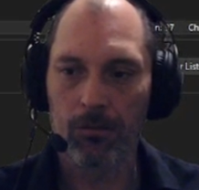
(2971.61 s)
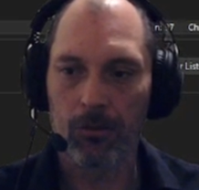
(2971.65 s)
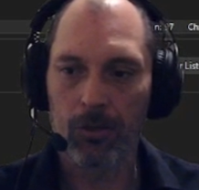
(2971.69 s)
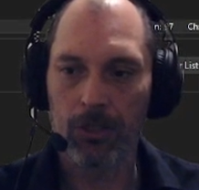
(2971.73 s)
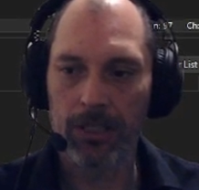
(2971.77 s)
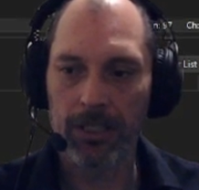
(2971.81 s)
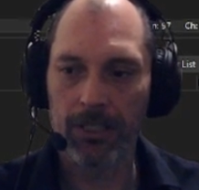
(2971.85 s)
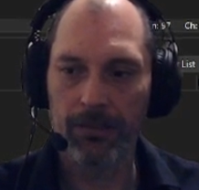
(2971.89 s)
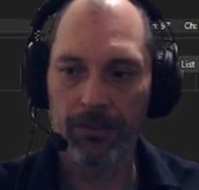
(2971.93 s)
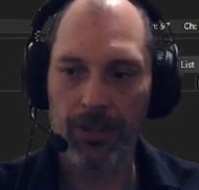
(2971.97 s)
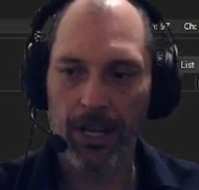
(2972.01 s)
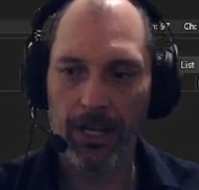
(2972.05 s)

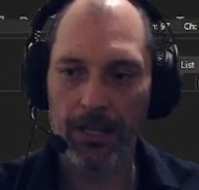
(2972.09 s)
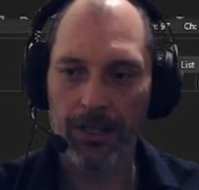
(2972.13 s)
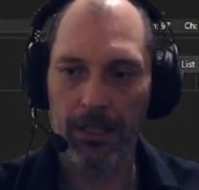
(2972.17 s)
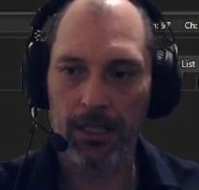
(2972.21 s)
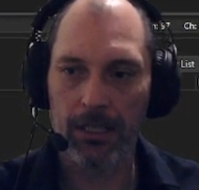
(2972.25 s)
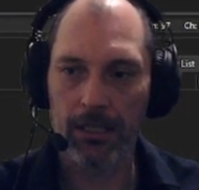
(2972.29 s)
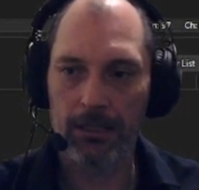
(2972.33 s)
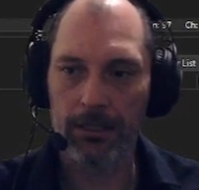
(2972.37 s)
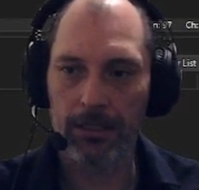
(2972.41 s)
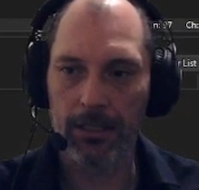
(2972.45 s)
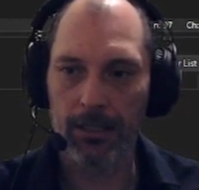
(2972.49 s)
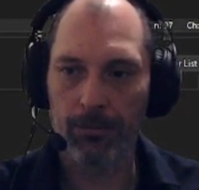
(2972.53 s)
We'll leave that
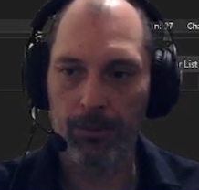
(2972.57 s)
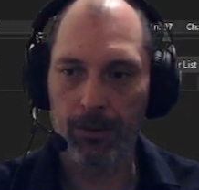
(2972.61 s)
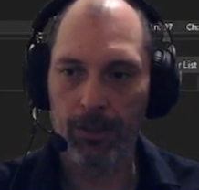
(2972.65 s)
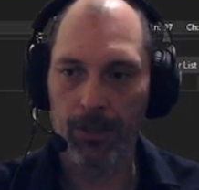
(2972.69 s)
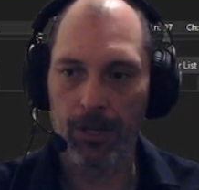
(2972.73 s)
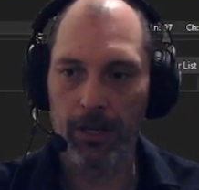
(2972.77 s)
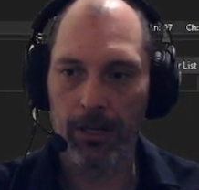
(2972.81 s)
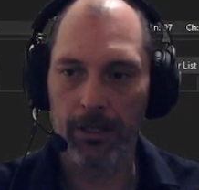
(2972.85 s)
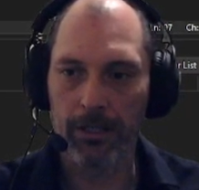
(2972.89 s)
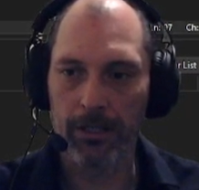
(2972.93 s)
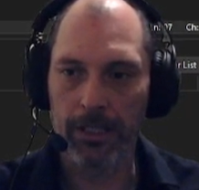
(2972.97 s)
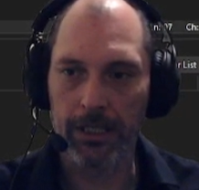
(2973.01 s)
there
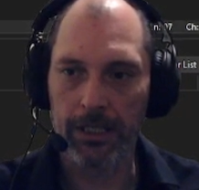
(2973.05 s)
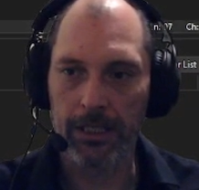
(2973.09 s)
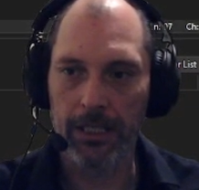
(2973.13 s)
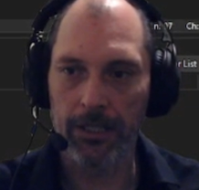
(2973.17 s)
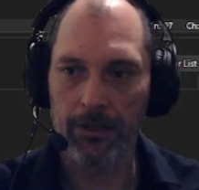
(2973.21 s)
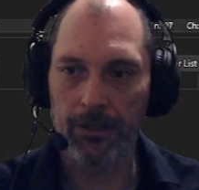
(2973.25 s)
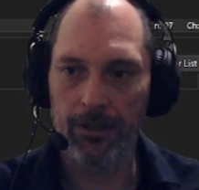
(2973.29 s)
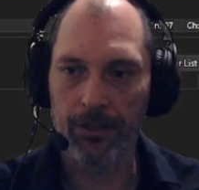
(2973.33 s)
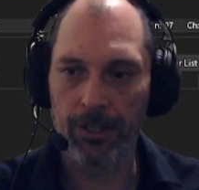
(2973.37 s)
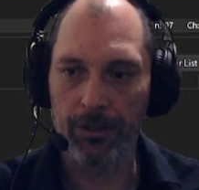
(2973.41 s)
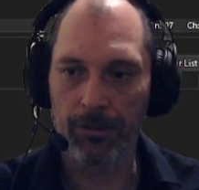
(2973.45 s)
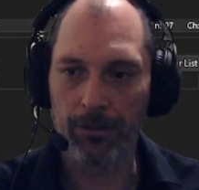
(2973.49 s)
temporarily. The
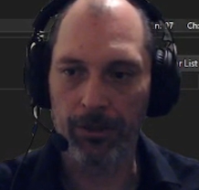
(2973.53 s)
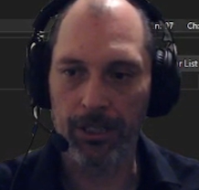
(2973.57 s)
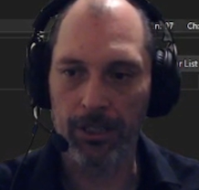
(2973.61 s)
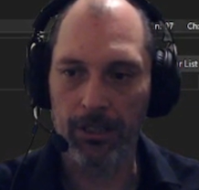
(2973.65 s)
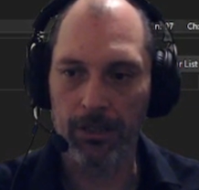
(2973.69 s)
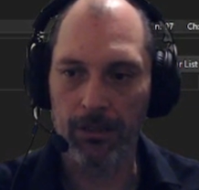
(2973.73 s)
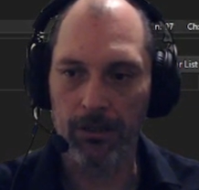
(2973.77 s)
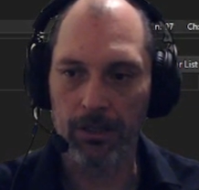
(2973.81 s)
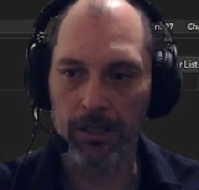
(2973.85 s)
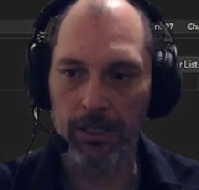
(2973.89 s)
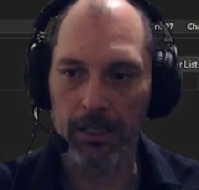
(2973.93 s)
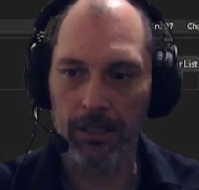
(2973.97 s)
other thing we
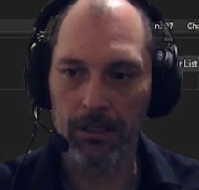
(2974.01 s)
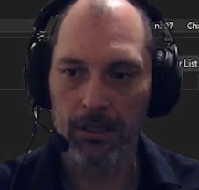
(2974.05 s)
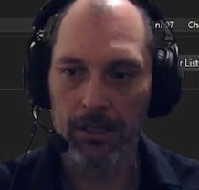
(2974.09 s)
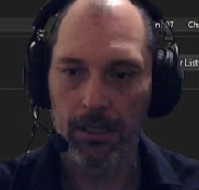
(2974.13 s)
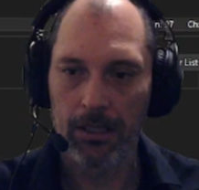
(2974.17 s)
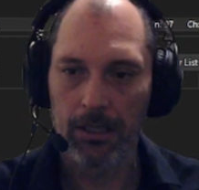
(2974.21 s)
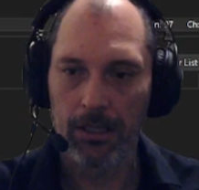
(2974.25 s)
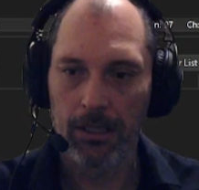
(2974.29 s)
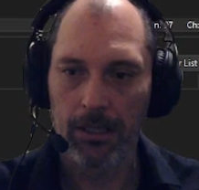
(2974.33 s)
don't need.